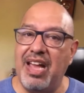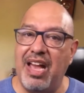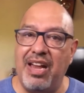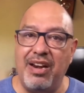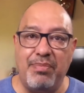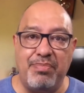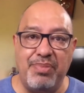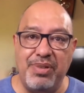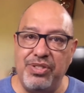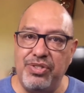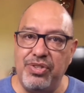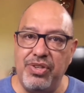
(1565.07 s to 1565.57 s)
an
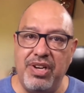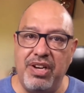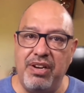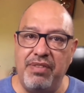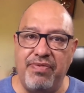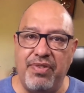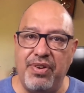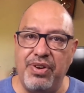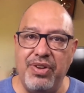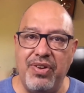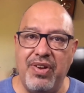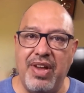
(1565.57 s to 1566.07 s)
opportunity
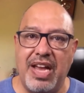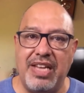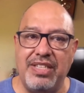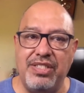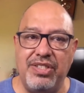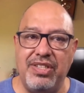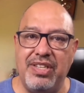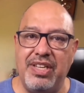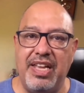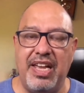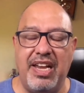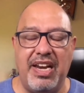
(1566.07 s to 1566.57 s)
for you guys
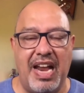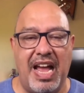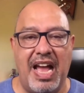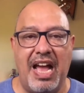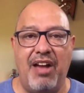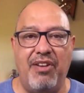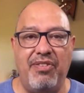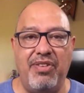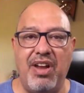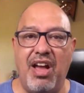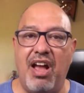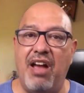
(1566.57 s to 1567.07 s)
to get
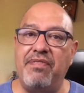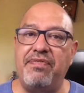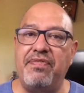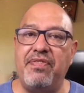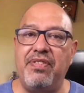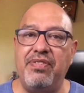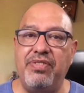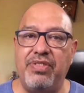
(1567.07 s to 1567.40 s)
out of